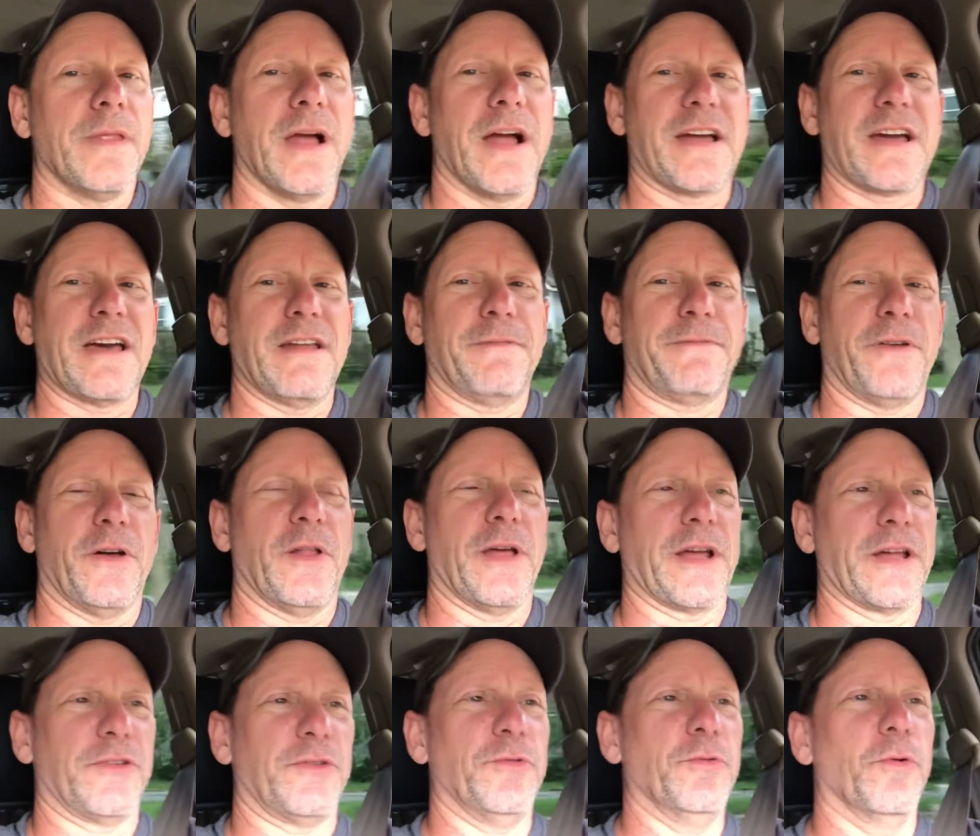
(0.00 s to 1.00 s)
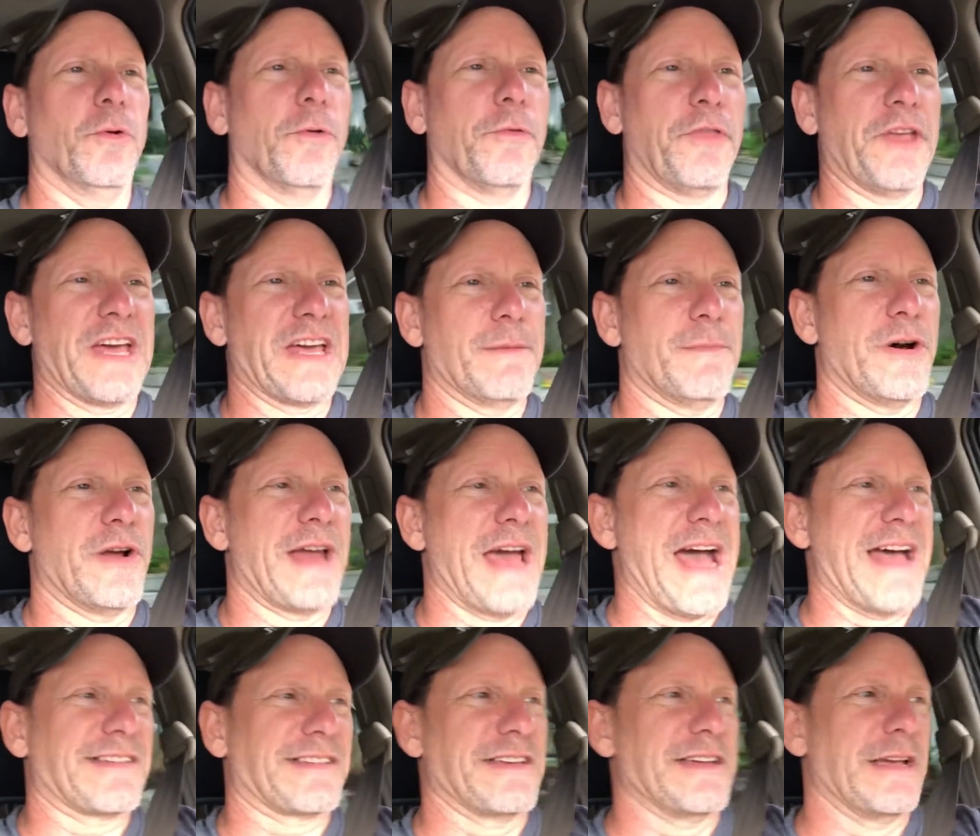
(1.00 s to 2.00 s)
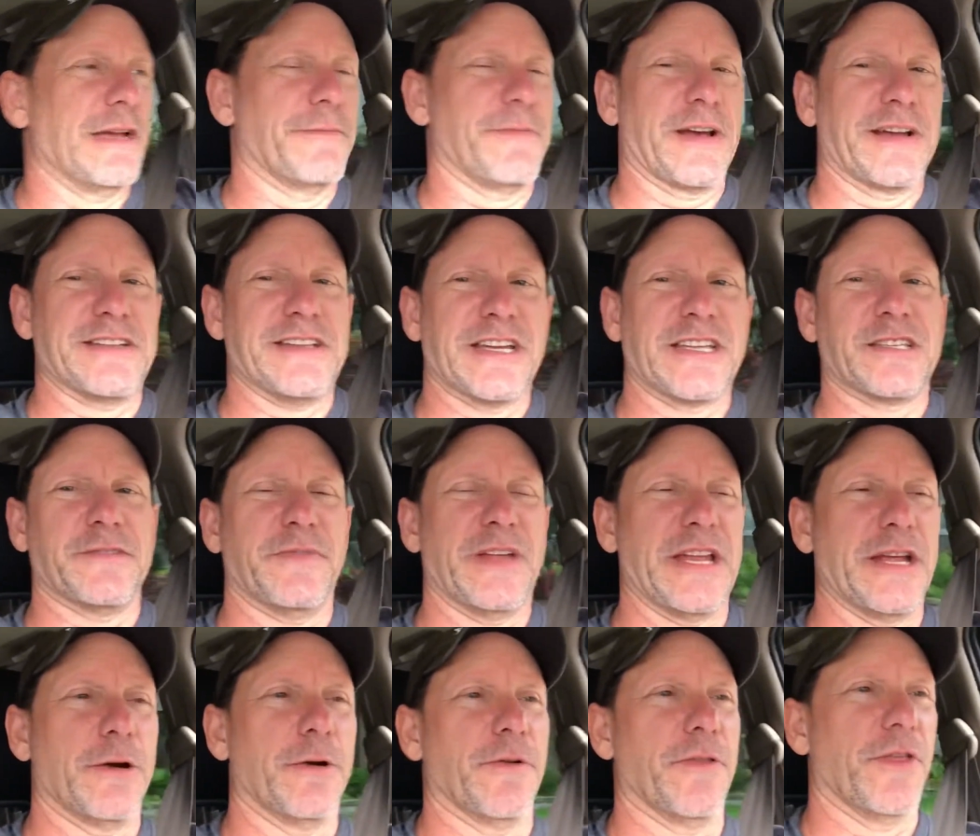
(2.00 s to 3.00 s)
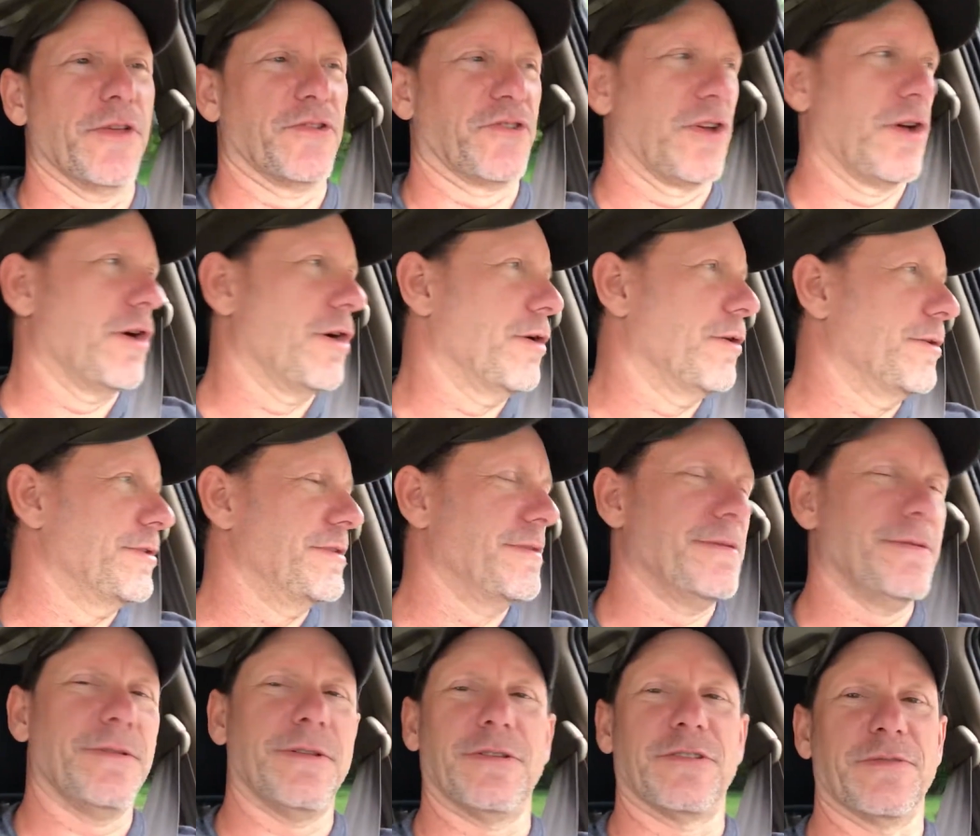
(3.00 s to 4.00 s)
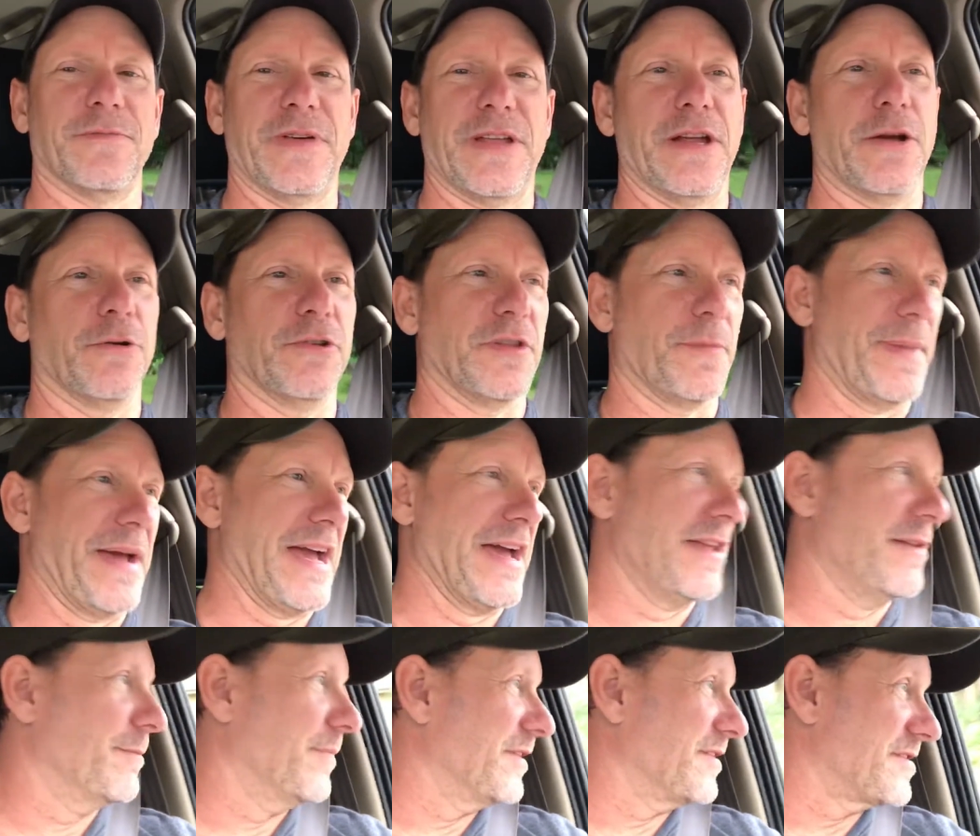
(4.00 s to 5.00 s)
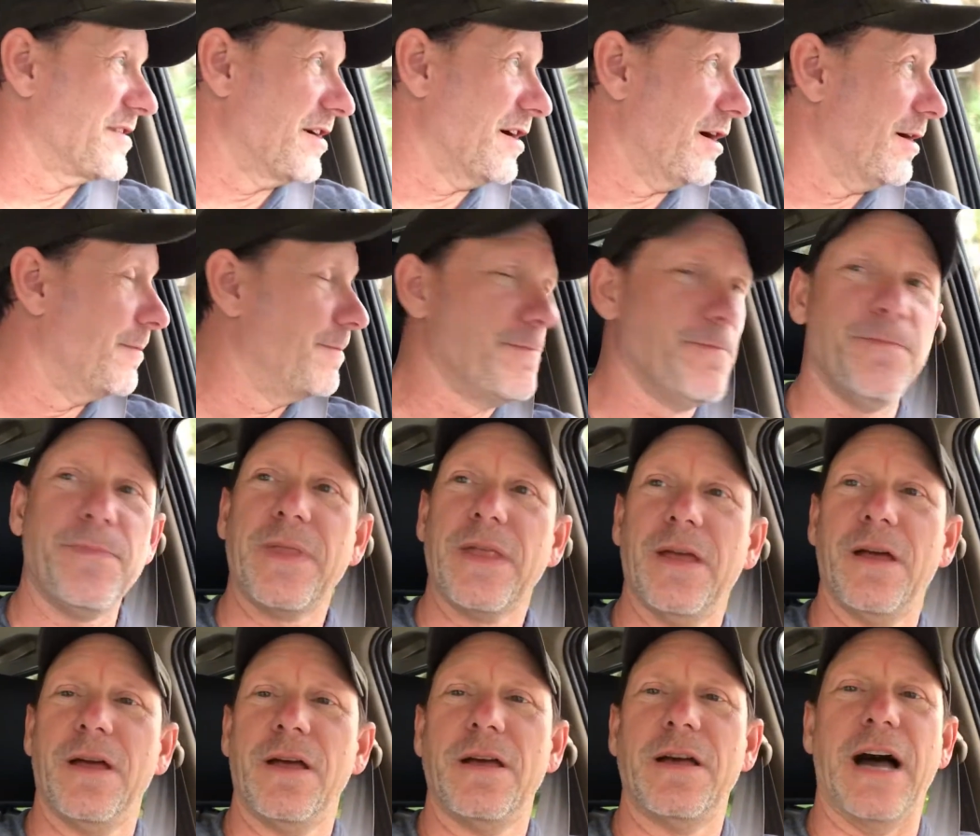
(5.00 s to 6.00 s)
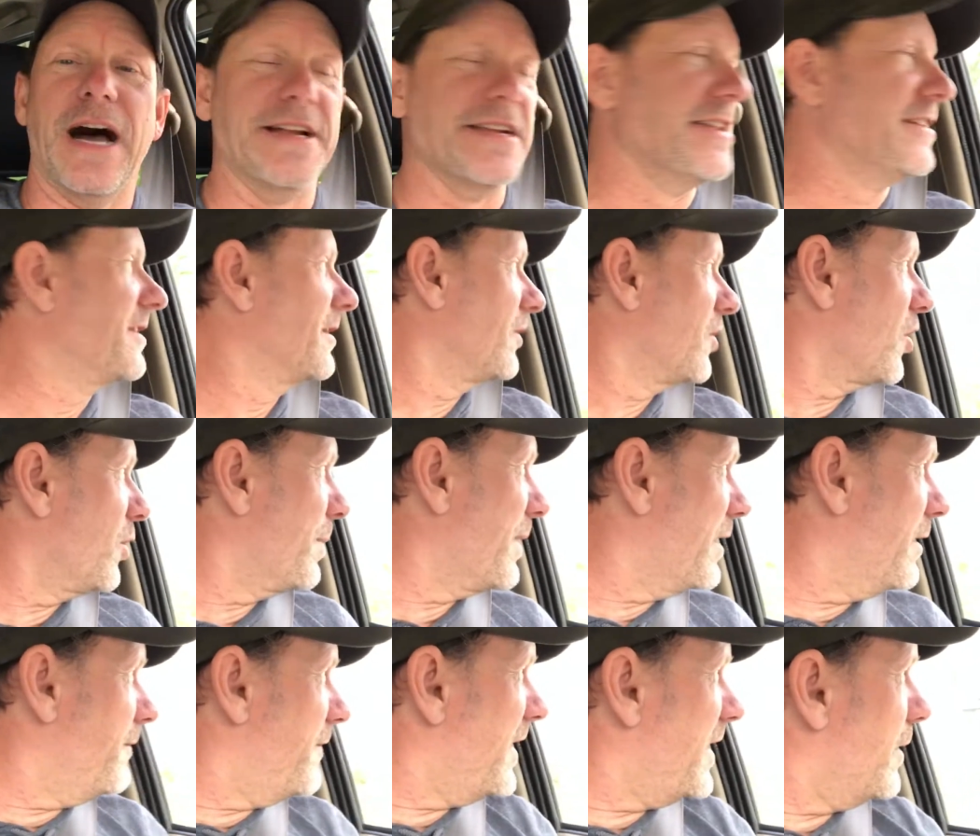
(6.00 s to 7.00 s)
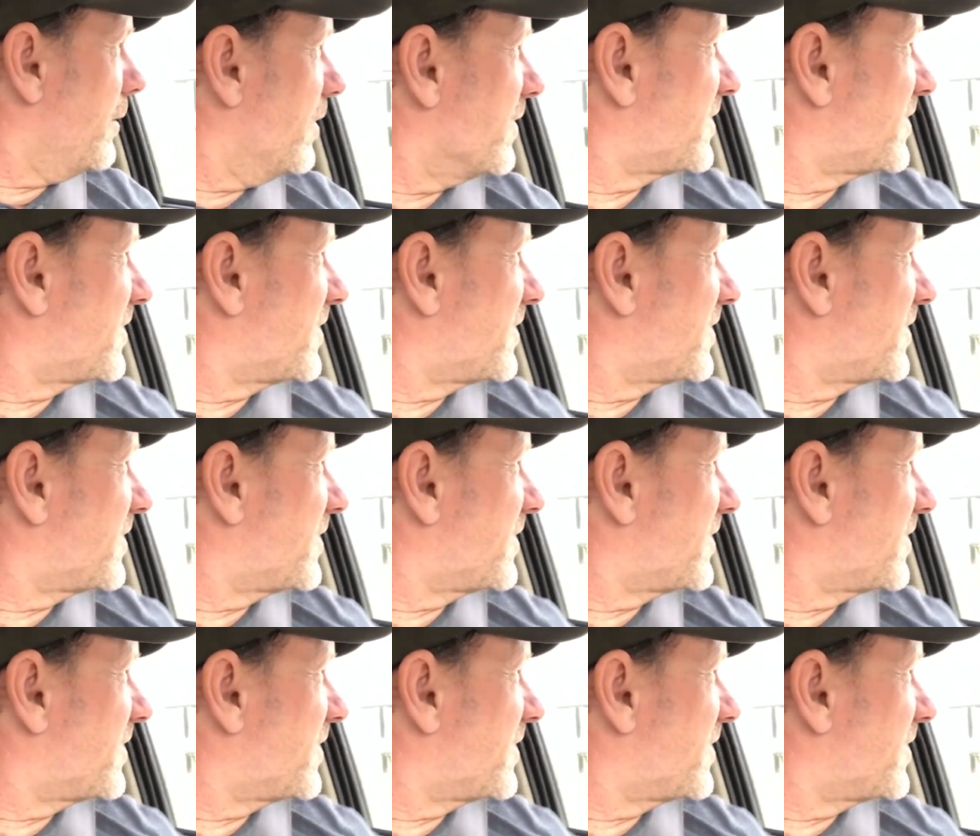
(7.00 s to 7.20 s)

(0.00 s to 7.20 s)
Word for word: I kind of felt like a tool thinking about asking if I could take some video of the show and some video with the band, but uh, I did a little bit of video